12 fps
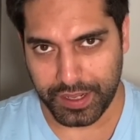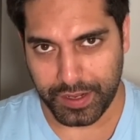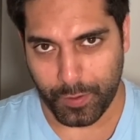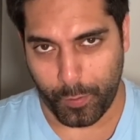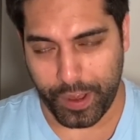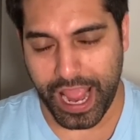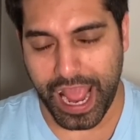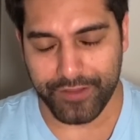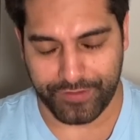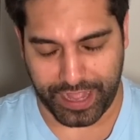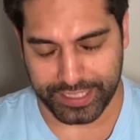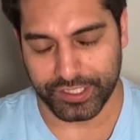We
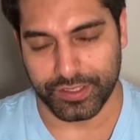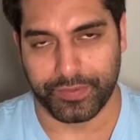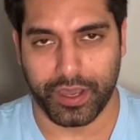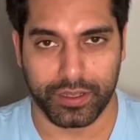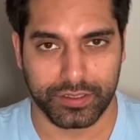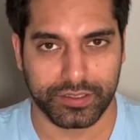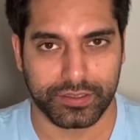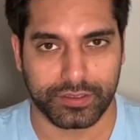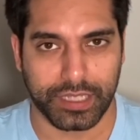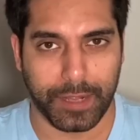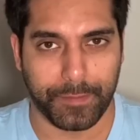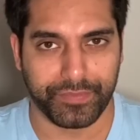have had in the past
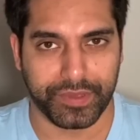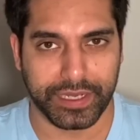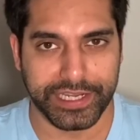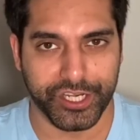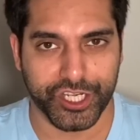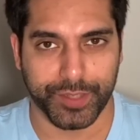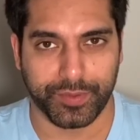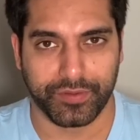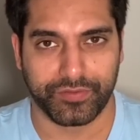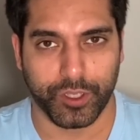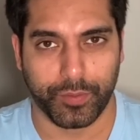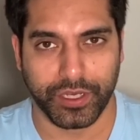the leadership
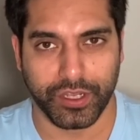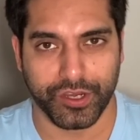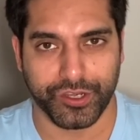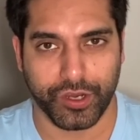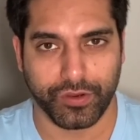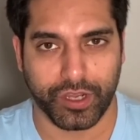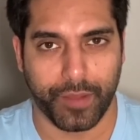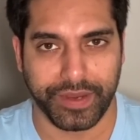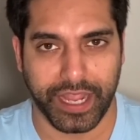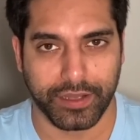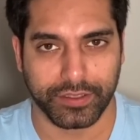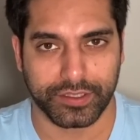of WHO
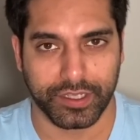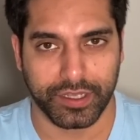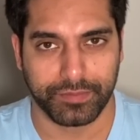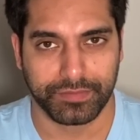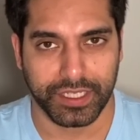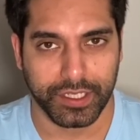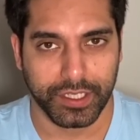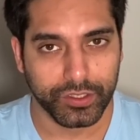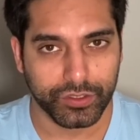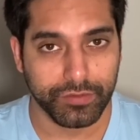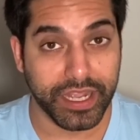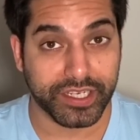coming out
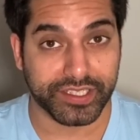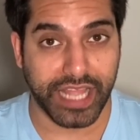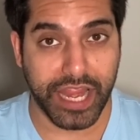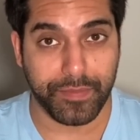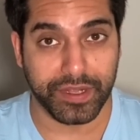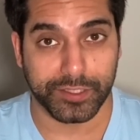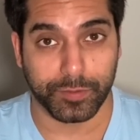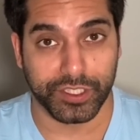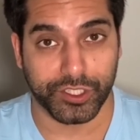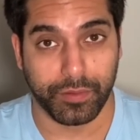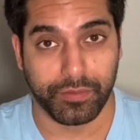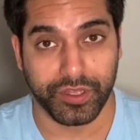to make statements when
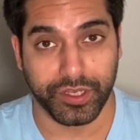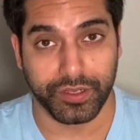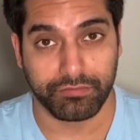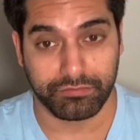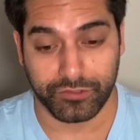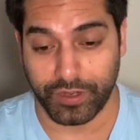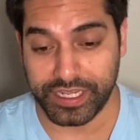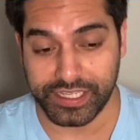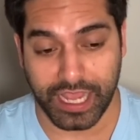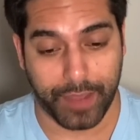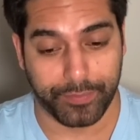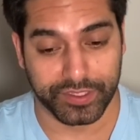something crazy
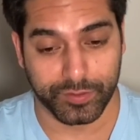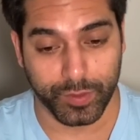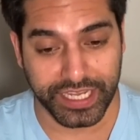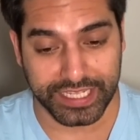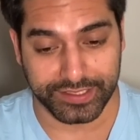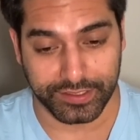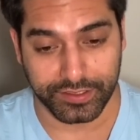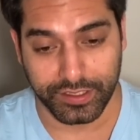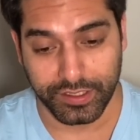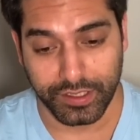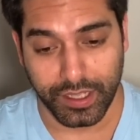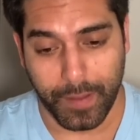happens. We get it.
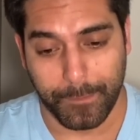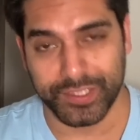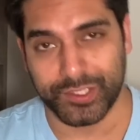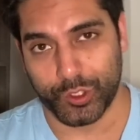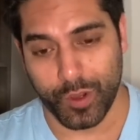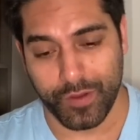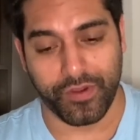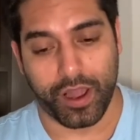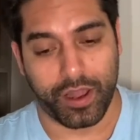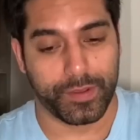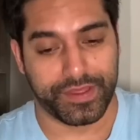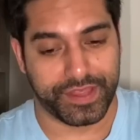But so
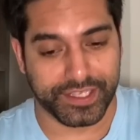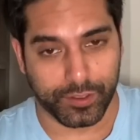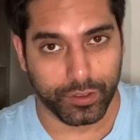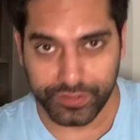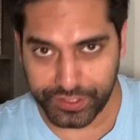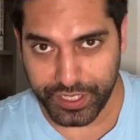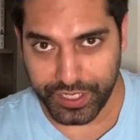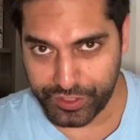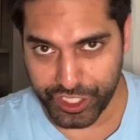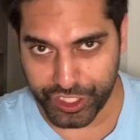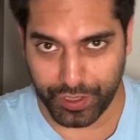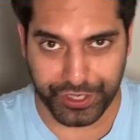far, with this whole new
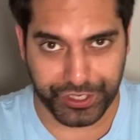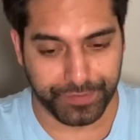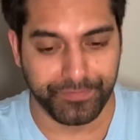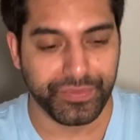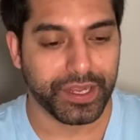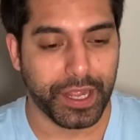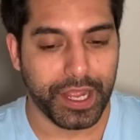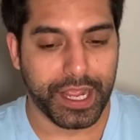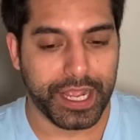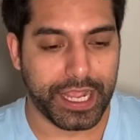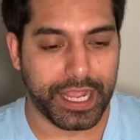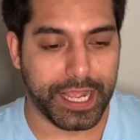situation,
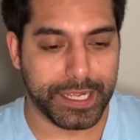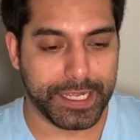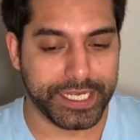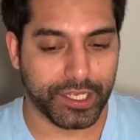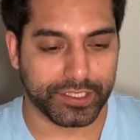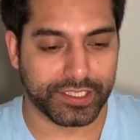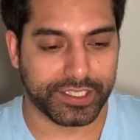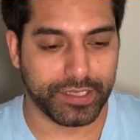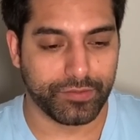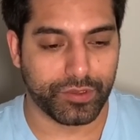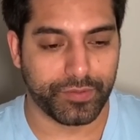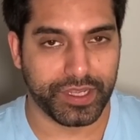it doesn't
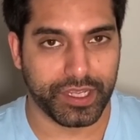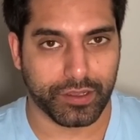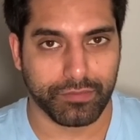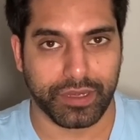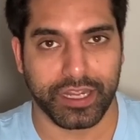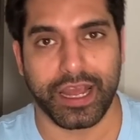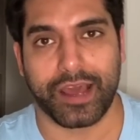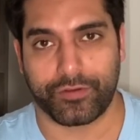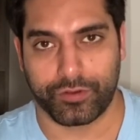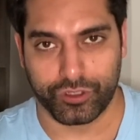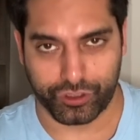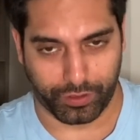seem to be completely out of
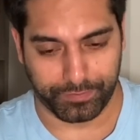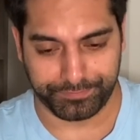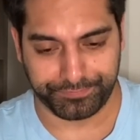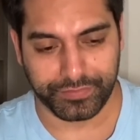control.